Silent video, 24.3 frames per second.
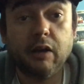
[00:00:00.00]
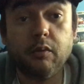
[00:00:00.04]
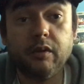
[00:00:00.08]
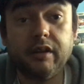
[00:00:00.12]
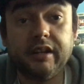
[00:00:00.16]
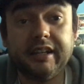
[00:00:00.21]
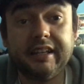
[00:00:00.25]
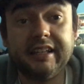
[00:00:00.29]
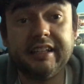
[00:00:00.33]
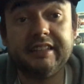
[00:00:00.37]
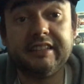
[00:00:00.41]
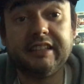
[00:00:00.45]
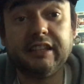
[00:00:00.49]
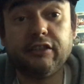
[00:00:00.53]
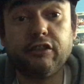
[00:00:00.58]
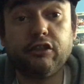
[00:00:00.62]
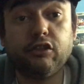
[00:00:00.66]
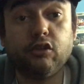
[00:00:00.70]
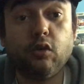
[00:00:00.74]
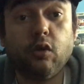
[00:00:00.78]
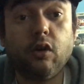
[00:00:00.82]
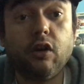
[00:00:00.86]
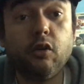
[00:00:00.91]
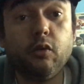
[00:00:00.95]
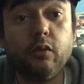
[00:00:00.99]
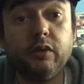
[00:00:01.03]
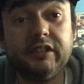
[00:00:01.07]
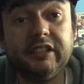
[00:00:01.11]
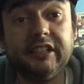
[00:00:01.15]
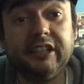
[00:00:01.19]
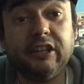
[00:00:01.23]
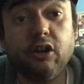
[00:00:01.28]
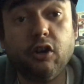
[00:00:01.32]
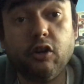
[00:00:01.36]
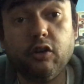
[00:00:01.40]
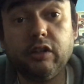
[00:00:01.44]
I want to get the Thor
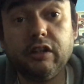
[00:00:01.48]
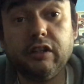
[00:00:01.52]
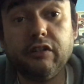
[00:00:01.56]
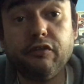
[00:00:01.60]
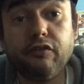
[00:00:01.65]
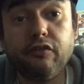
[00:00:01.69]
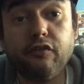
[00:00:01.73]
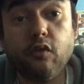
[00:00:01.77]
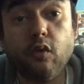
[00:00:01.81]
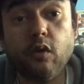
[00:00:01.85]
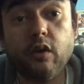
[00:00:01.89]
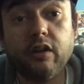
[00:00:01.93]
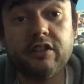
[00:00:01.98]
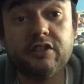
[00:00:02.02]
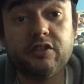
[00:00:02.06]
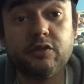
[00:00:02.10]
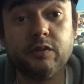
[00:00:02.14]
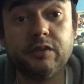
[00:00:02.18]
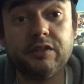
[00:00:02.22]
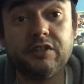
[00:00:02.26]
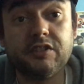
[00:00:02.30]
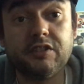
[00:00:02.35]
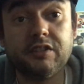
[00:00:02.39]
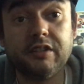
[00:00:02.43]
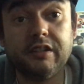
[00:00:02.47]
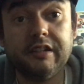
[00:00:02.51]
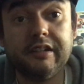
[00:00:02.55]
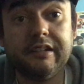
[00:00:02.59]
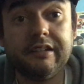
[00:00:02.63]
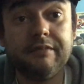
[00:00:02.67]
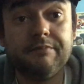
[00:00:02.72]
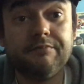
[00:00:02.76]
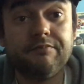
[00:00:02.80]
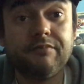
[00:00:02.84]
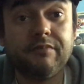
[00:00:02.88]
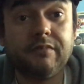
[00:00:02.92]
with the Odin Force, which
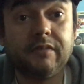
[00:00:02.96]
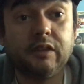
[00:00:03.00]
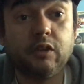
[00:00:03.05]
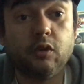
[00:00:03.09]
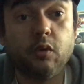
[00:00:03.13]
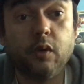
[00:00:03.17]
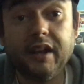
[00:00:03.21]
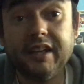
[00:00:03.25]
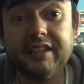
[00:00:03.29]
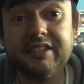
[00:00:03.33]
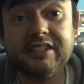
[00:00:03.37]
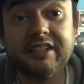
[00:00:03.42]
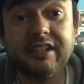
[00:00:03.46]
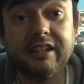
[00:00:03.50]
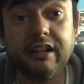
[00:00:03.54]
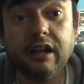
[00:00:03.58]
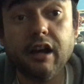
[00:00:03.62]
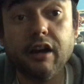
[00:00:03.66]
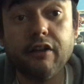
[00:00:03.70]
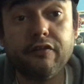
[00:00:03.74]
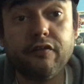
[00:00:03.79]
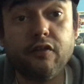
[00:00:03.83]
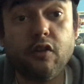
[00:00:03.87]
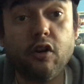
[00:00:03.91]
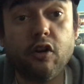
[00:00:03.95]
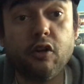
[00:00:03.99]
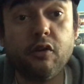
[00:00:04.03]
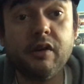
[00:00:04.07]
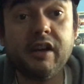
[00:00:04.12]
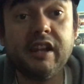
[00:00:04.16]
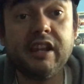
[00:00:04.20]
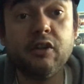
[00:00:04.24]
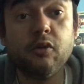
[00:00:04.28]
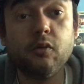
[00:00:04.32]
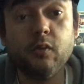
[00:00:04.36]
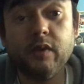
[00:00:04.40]
crazy enough
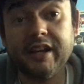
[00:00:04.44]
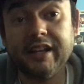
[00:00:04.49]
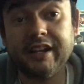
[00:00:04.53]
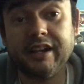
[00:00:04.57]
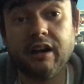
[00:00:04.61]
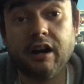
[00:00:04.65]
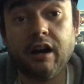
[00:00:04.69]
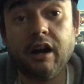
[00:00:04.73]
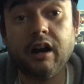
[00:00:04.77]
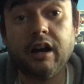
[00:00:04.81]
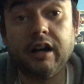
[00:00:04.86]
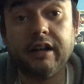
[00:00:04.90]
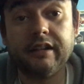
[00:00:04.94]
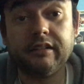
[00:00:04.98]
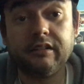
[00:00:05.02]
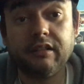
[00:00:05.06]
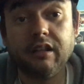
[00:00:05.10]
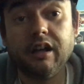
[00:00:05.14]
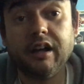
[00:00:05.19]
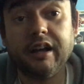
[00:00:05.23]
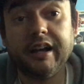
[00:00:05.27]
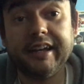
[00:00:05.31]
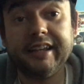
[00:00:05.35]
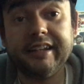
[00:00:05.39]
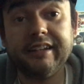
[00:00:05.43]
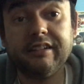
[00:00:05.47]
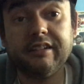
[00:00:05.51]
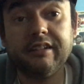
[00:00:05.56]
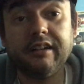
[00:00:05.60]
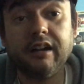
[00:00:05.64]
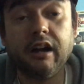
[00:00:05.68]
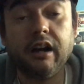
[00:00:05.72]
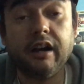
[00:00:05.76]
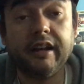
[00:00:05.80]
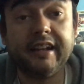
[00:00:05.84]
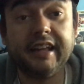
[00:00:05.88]
already went online
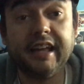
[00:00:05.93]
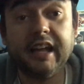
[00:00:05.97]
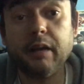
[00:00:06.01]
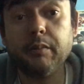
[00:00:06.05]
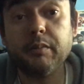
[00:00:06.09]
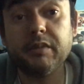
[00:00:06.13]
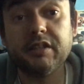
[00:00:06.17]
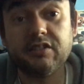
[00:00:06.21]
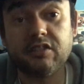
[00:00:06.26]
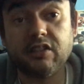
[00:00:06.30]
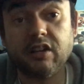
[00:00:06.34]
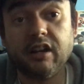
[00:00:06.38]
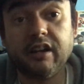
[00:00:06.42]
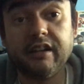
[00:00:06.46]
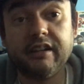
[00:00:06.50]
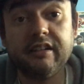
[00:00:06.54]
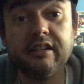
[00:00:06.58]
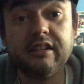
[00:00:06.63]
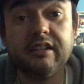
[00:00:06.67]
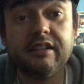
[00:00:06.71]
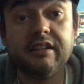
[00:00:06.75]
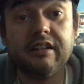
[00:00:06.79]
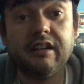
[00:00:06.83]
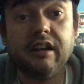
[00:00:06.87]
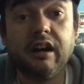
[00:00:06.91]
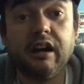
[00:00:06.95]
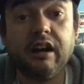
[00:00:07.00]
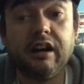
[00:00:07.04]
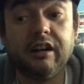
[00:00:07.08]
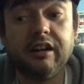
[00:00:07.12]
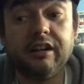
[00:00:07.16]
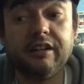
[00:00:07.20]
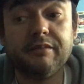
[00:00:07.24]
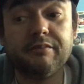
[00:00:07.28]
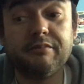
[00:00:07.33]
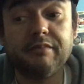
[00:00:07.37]
on Amazon.
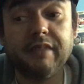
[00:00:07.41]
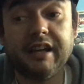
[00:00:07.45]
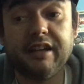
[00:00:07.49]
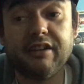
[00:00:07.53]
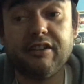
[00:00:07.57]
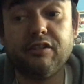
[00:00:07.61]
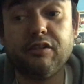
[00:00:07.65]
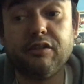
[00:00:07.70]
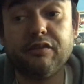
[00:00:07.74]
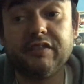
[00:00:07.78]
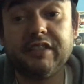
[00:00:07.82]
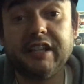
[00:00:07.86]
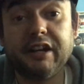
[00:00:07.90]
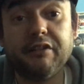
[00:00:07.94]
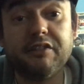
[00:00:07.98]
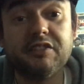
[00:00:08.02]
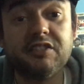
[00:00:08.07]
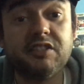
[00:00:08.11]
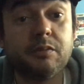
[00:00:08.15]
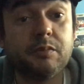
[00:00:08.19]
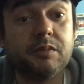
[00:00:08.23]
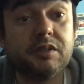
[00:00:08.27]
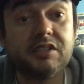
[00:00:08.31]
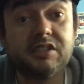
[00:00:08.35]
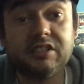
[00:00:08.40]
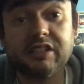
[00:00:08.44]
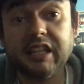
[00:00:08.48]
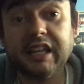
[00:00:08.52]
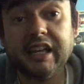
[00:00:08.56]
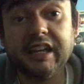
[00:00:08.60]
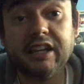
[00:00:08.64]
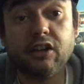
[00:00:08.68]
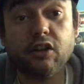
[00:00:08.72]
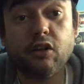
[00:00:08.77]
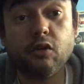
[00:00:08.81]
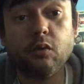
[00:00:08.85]
Um, I don't know if that was a
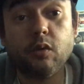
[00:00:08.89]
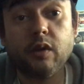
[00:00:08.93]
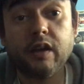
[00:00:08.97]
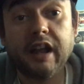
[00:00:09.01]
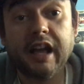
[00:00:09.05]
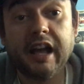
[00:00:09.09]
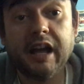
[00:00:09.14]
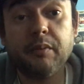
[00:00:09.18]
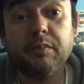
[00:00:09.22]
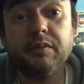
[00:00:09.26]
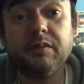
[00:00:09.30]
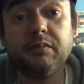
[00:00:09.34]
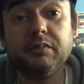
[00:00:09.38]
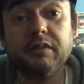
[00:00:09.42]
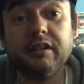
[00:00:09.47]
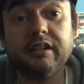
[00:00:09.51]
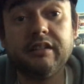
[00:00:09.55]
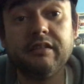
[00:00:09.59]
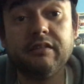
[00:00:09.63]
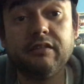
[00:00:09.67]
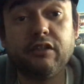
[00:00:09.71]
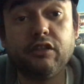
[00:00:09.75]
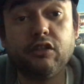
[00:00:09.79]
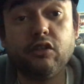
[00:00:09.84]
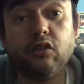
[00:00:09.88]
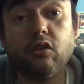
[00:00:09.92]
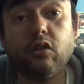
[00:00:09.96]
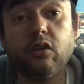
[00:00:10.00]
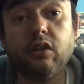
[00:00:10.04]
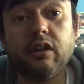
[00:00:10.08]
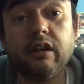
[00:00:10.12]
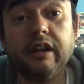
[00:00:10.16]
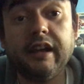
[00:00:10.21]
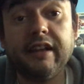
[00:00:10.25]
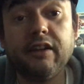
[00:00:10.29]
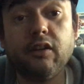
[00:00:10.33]
mistake or what happened, but
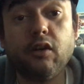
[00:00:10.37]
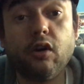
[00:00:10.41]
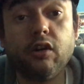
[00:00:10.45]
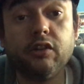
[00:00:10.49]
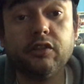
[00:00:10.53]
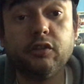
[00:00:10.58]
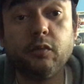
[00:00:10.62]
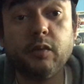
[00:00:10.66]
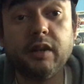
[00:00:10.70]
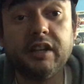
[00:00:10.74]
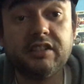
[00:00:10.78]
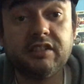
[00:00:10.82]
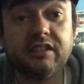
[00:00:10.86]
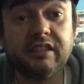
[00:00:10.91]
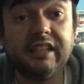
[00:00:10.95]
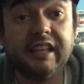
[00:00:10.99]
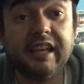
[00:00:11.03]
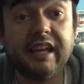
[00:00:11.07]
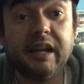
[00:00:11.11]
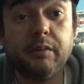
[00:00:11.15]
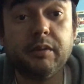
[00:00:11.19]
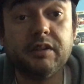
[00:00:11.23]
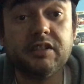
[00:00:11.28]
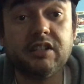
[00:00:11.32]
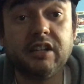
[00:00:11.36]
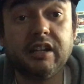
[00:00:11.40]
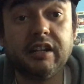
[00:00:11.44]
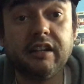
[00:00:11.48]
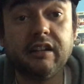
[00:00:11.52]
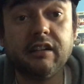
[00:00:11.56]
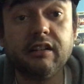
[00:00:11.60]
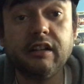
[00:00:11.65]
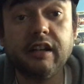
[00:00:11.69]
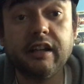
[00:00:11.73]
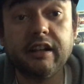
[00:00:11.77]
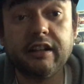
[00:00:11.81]
Thor and all the rest of the
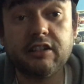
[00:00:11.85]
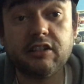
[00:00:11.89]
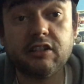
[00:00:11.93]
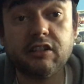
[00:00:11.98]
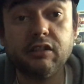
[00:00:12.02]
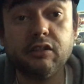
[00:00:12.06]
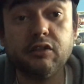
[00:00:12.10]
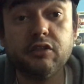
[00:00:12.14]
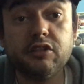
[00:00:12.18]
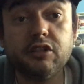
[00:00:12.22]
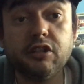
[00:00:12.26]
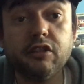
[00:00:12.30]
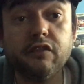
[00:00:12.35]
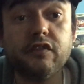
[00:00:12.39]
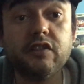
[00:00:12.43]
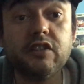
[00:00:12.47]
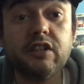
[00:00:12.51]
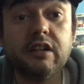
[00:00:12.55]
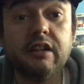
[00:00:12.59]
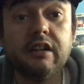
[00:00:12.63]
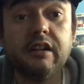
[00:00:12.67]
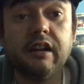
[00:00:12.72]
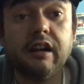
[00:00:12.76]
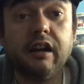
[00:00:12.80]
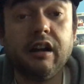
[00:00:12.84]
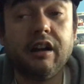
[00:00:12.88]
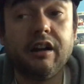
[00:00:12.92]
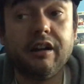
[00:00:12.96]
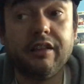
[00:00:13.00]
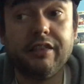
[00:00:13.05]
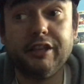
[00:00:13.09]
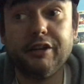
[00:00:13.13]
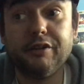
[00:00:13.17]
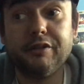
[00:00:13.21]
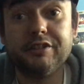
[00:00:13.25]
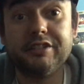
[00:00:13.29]
Amazon exclusives,
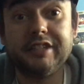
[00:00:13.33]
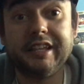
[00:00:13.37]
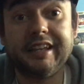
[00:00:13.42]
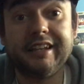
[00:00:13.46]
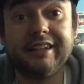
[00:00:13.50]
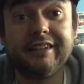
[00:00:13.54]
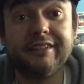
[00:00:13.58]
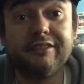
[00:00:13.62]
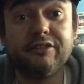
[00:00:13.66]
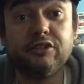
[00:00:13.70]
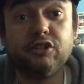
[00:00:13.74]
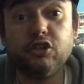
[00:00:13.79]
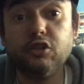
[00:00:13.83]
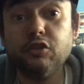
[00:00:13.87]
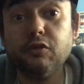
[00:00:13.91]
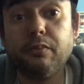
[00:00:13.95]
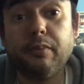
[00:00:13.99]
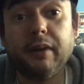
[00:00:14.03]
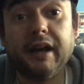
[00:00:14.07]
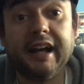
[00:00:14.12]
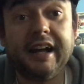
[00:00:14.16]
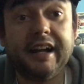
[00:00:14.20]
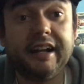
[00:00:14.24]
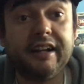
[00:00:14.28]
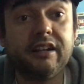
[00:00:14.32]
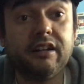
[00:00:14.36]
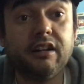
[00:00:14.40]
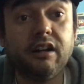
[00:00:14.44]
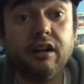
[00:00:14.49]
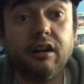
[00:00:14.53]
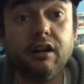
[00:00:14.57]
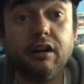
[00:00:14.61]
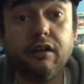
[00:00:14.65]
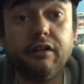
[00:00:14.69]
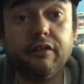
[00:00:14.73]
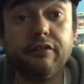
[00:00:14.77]
uh, there was like a two-pack
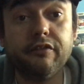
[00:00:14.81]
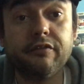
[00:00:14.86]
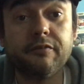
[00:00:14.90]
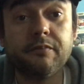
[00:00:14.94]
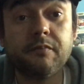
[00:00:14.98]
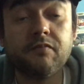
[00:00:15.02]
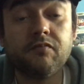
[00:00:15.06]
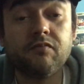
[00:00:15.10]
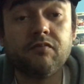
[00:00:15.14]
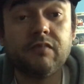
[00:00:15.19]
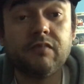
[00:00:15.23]
of